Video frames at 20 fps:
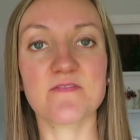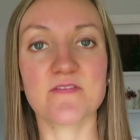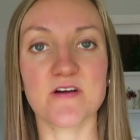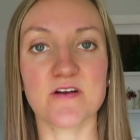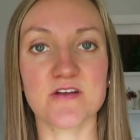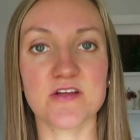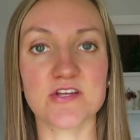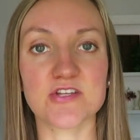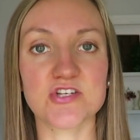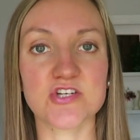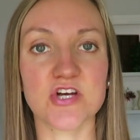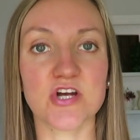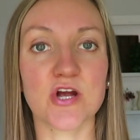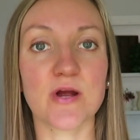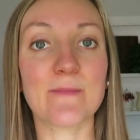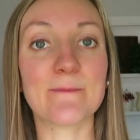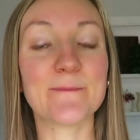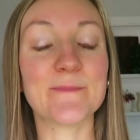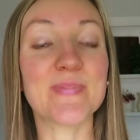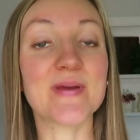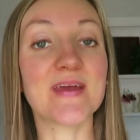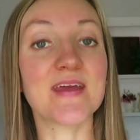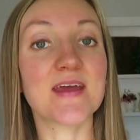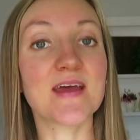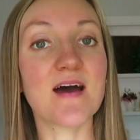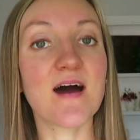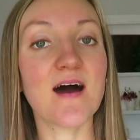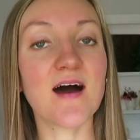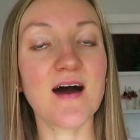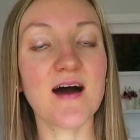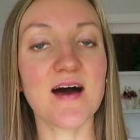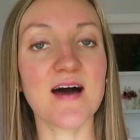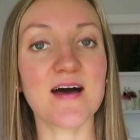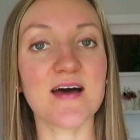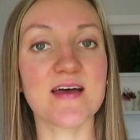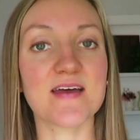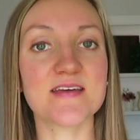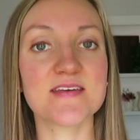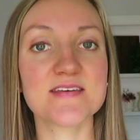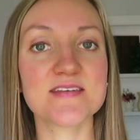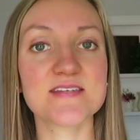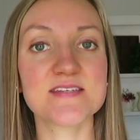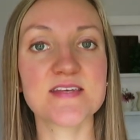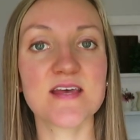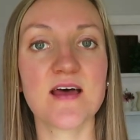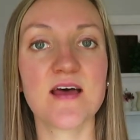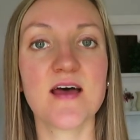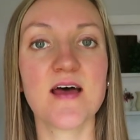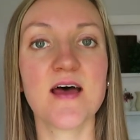furniture because